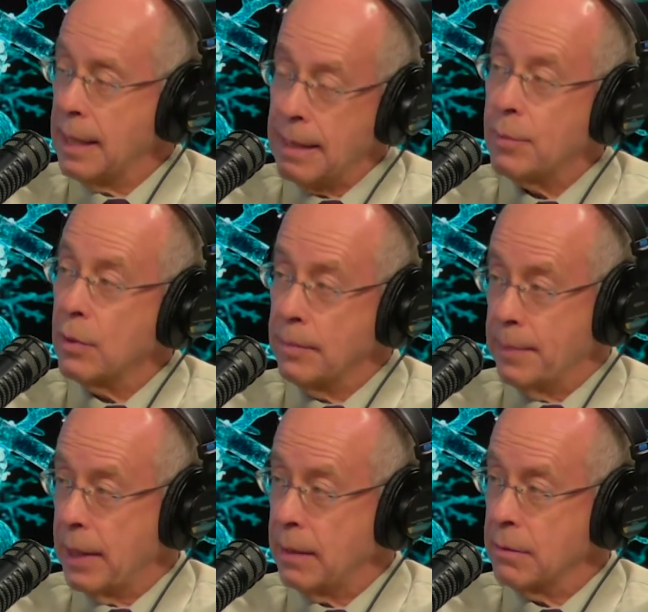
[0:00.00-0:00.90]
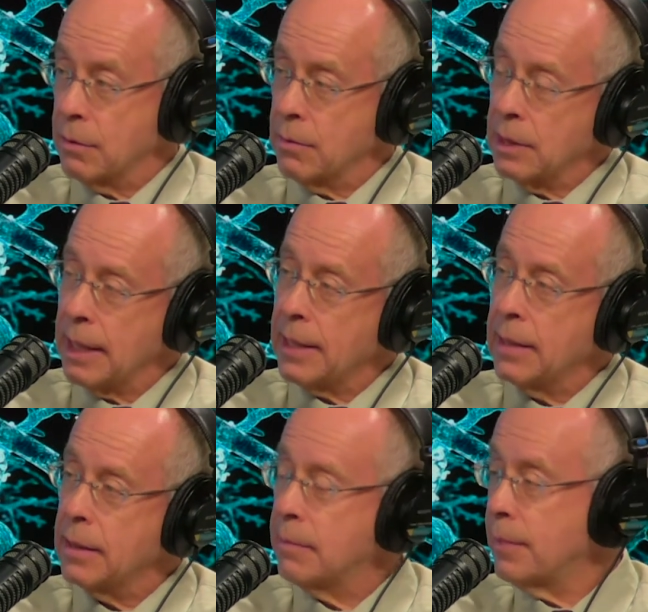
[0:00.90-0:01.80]
amyloid PET, so a
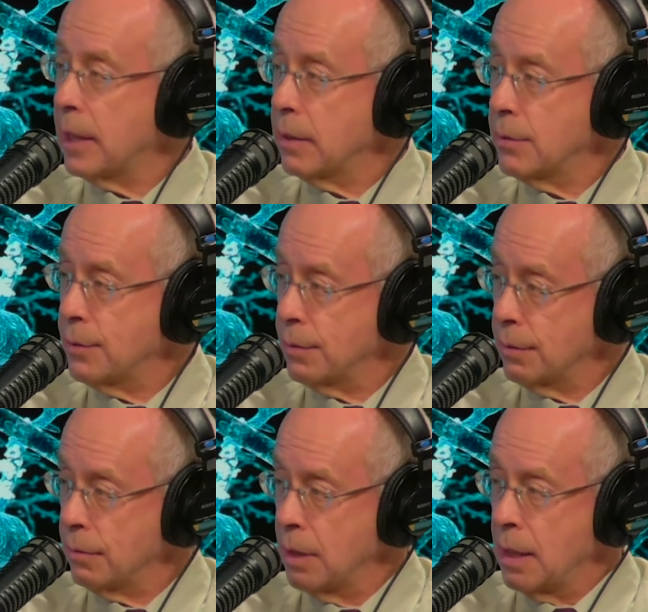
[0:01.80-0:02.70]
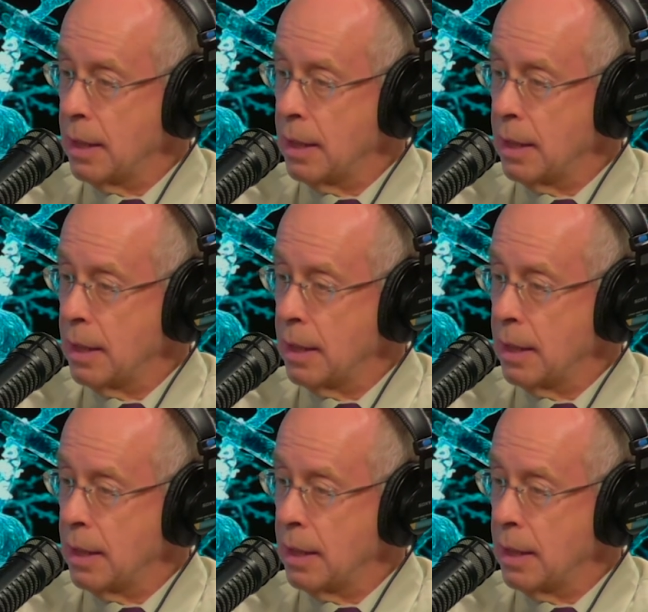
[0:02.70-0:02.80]
ligand that binds to